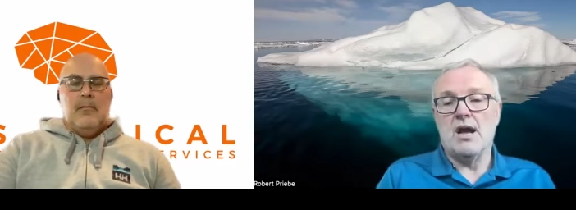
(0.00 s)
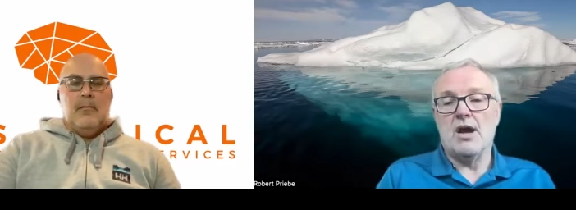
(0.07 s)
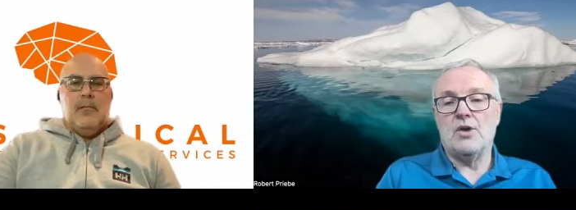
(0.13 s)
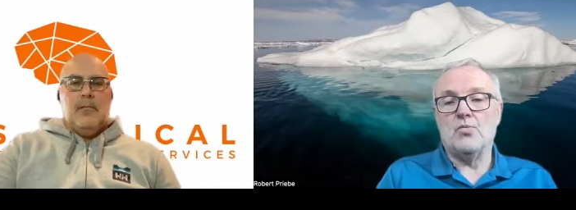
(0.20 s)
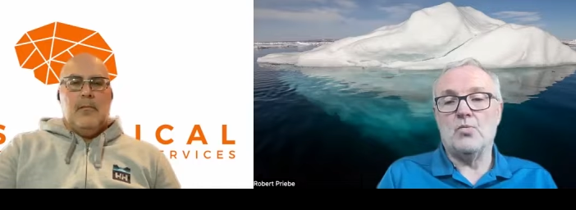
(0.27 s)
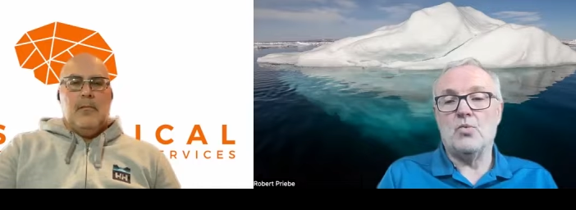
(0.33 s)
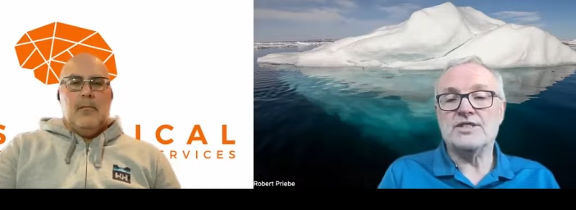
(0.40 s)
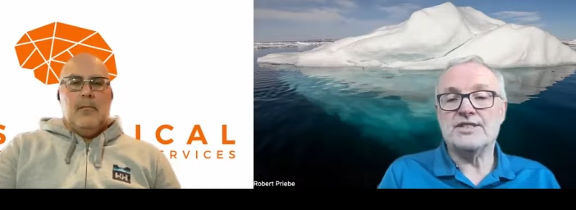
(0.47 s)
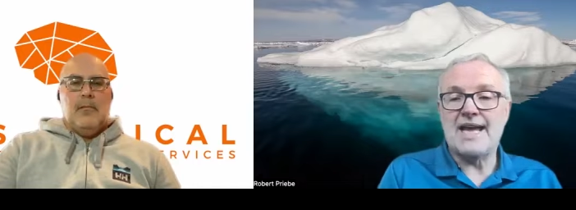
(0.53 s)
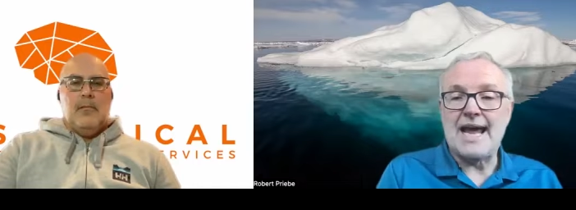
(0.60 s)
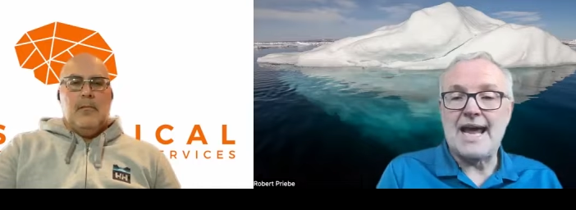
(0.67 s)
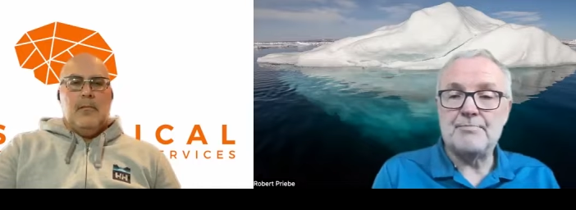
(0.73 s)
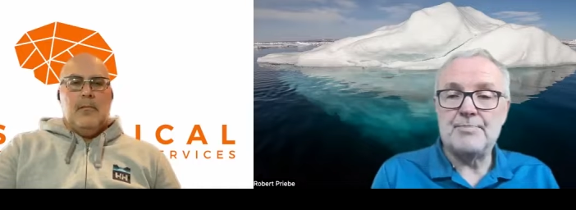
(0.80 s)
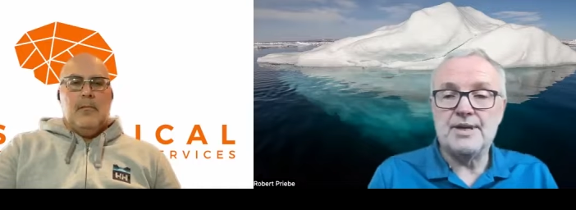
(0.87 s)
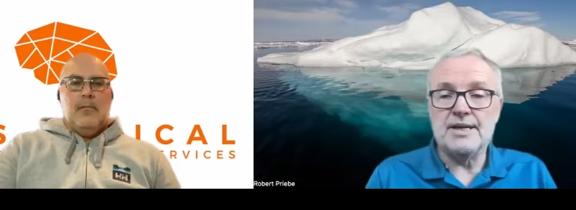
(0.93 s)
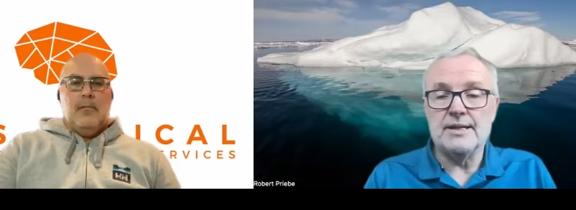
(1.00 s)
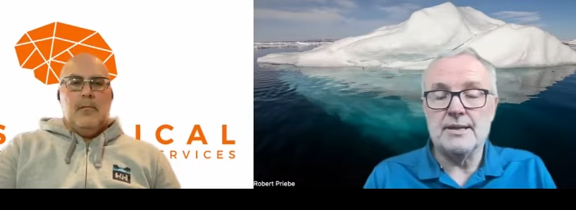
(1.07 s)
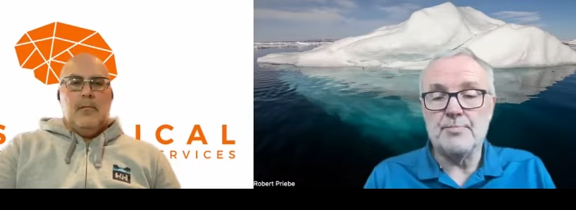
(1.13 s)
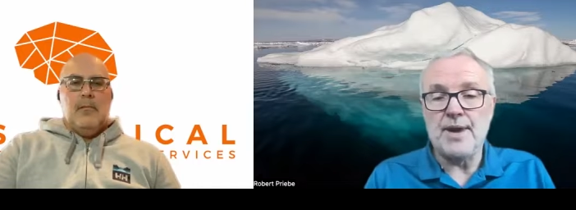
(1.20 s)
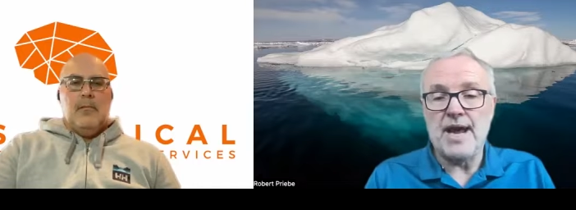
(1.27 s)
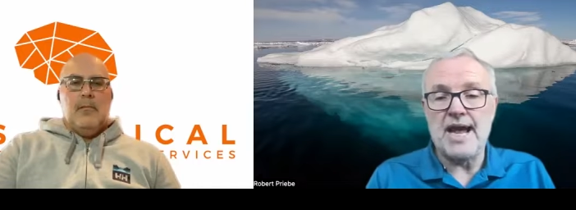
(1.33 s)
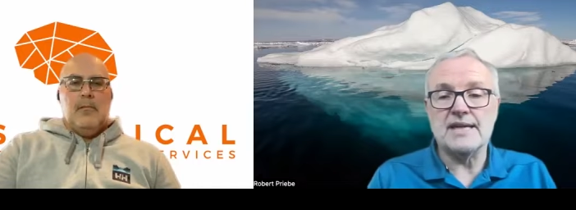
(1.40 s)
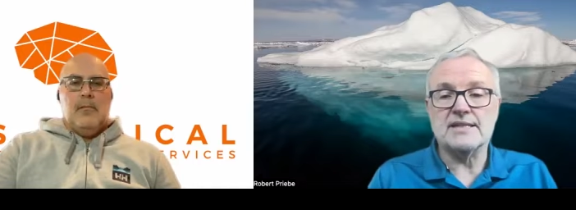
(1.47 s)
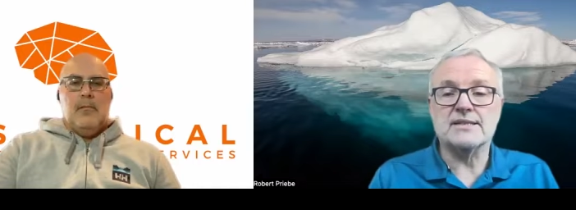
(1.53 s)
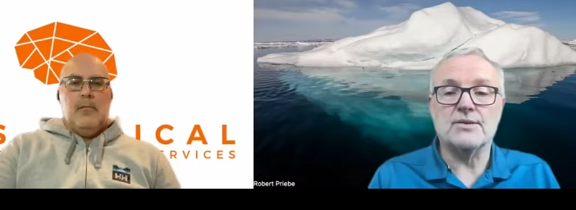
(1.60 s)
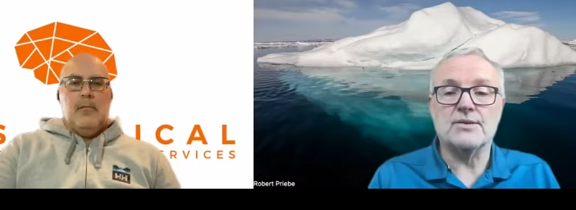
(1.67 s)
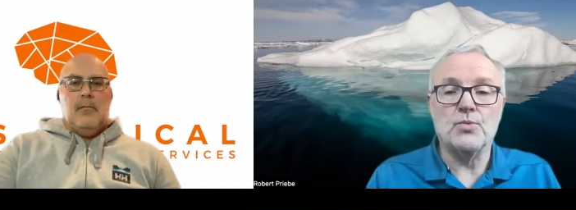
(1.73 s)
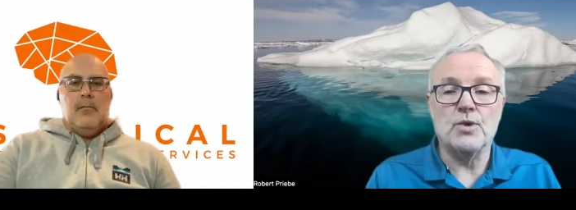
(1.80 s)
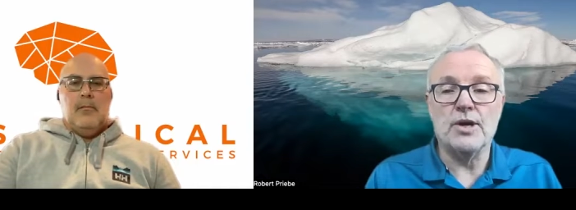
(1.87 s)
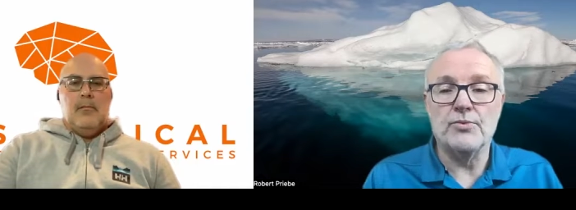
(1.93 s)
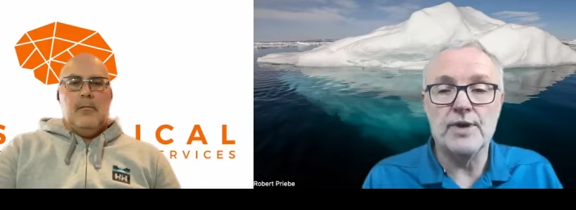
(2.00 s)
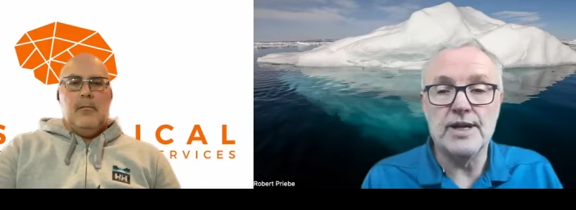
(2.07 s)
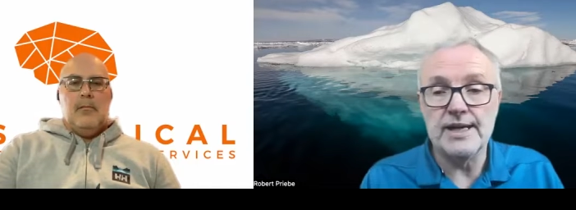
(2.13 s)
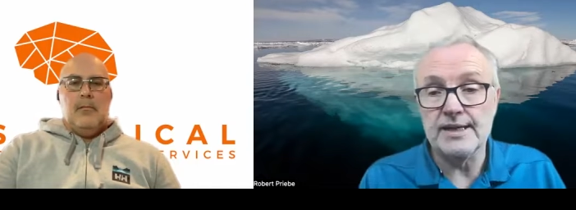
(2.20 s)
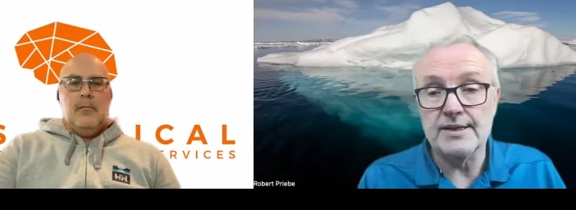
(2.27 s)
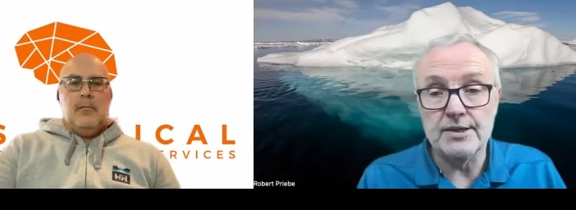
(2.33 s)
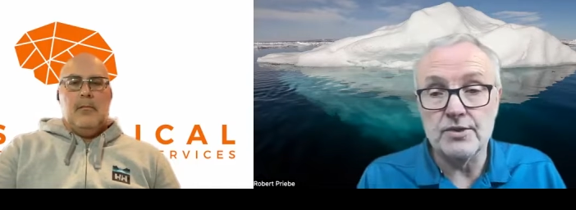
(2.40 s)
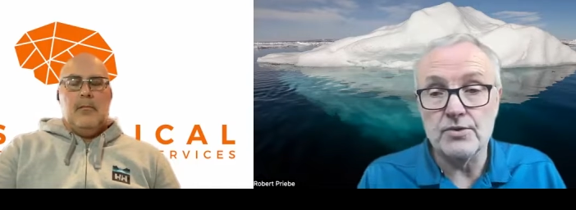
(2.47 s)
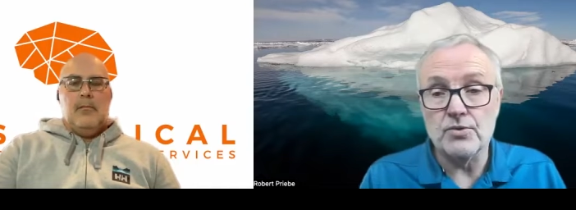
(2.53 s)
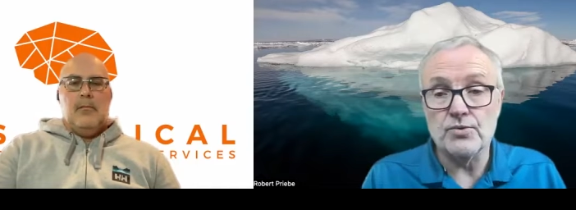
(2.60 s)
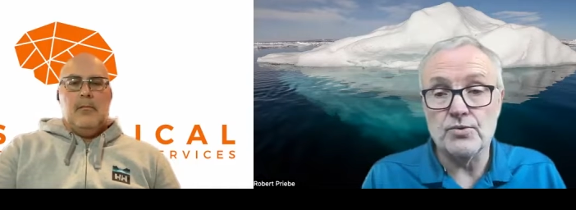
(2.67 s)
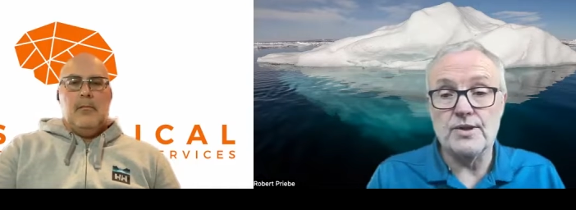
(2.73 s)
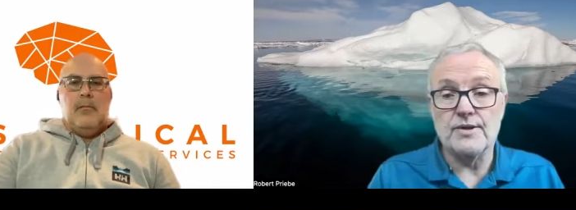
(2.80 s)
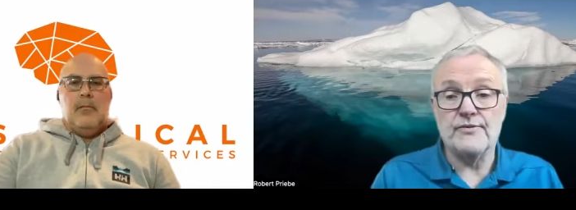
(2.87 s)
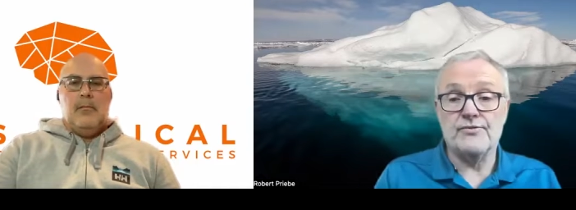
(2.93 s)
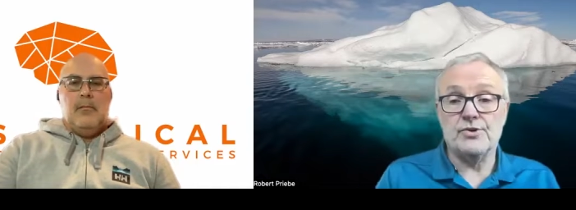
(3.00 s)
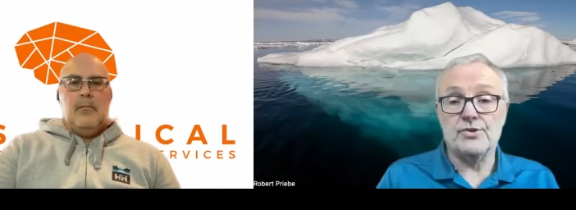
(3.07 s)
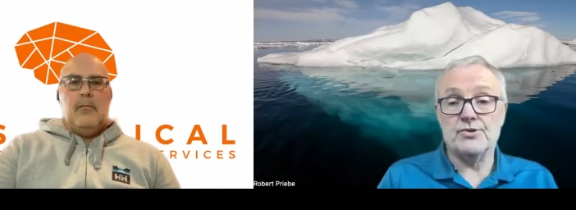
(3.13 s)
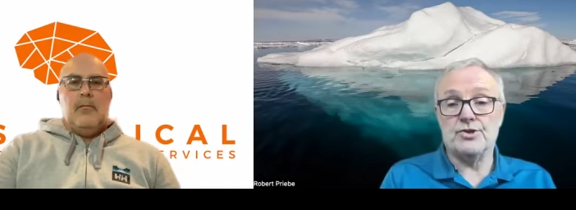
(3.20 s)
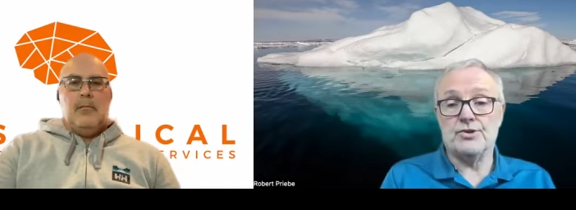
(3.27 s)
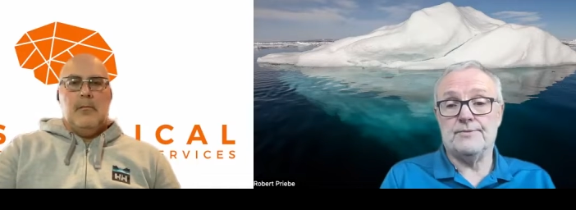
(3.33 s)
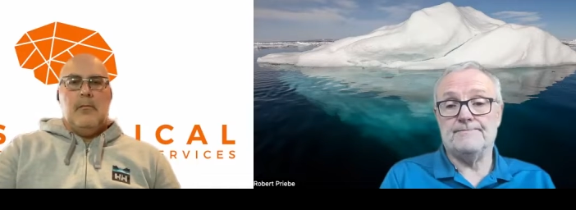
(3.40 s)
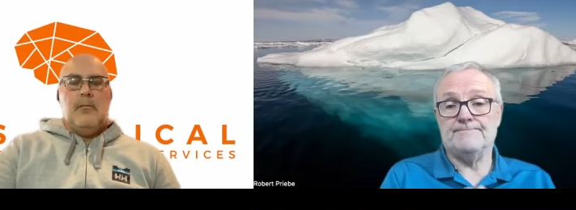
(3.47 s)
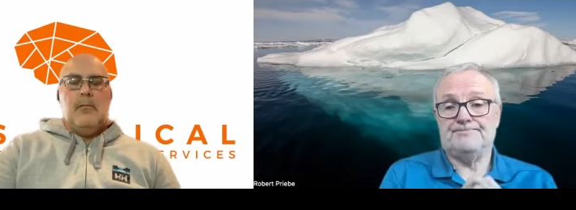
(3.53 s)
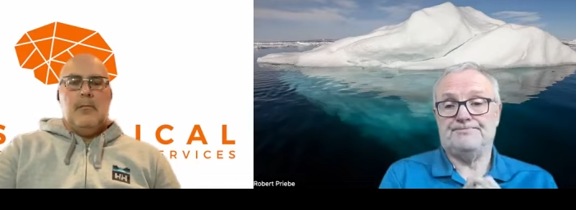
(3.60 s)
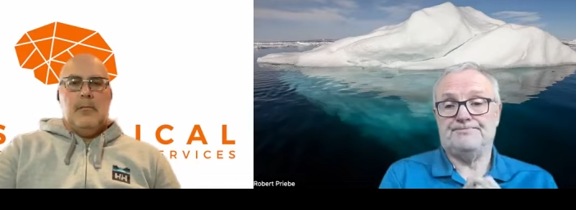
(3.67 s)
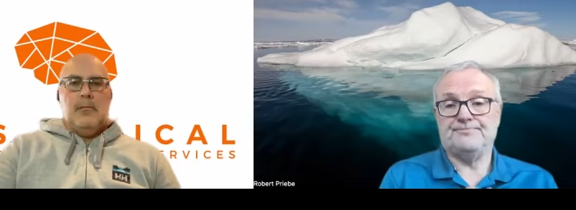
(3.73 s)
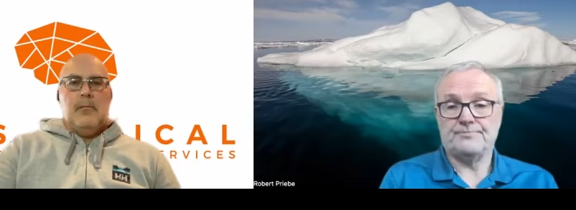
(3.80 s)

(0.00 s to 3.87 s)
Speaker 1: on what's happened in the past and where we need to go in the future